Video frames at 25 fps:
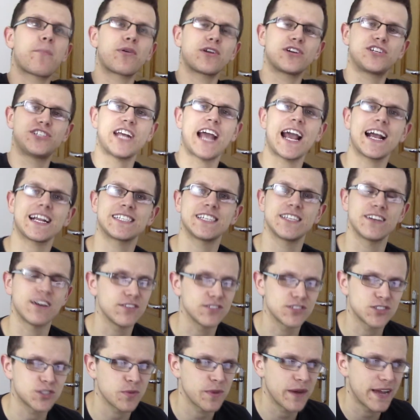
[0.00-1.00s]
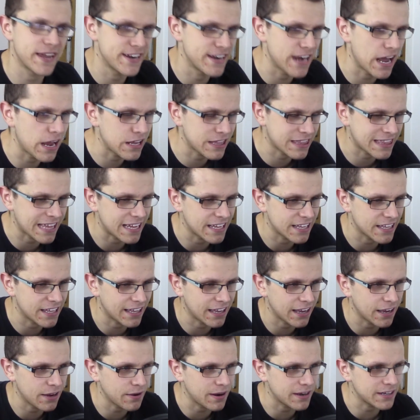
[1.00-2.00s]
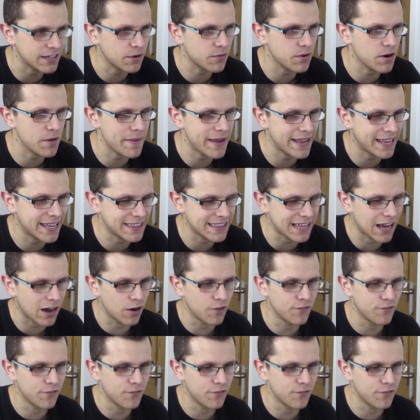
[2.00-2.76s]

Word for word: projecting onto it. No, thank you. I don't want to make it that